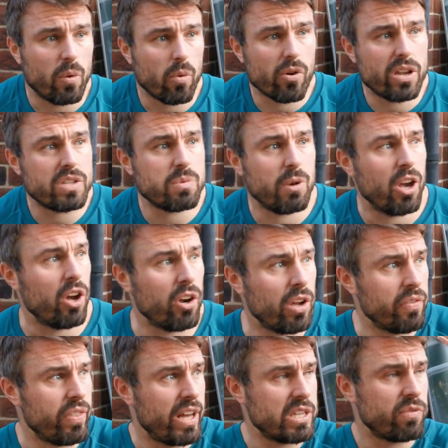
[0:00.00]
I don't know if it worries me or
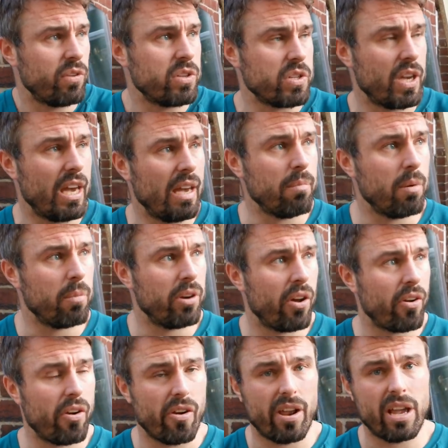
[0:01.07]
not, if that's first game and we're
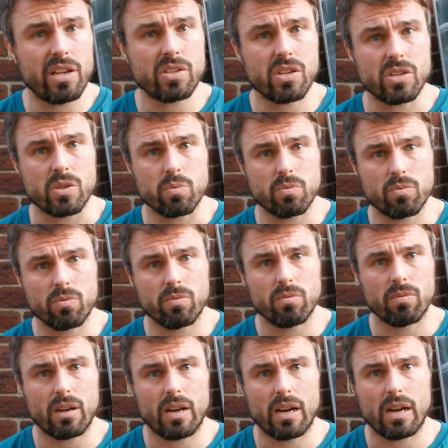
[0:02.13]
not at races.
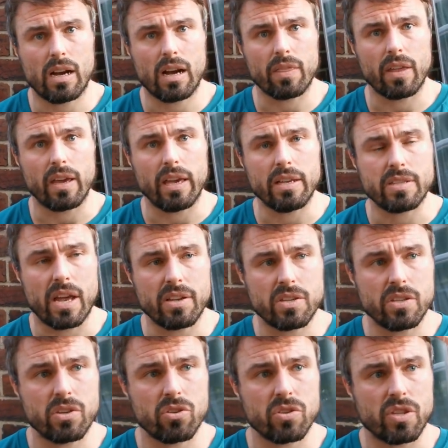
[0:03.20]
I think
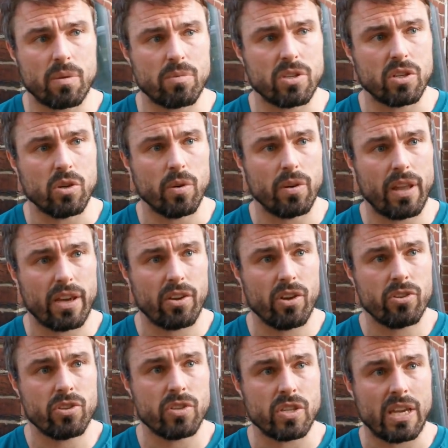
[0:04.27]
intensity just seemed to go, and that
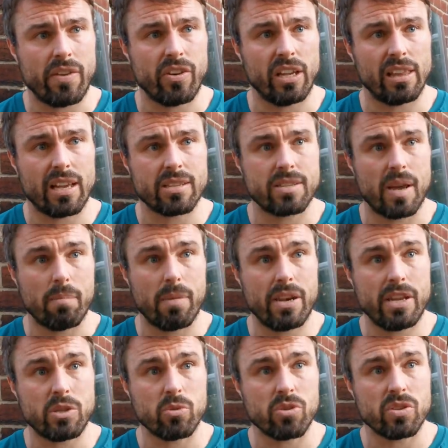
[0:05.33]
urgency, even at last 10
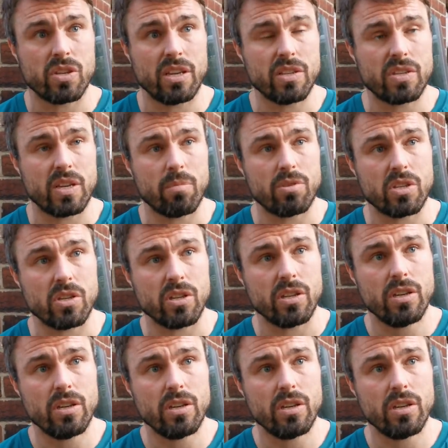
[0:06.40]
minutes, we didn't seem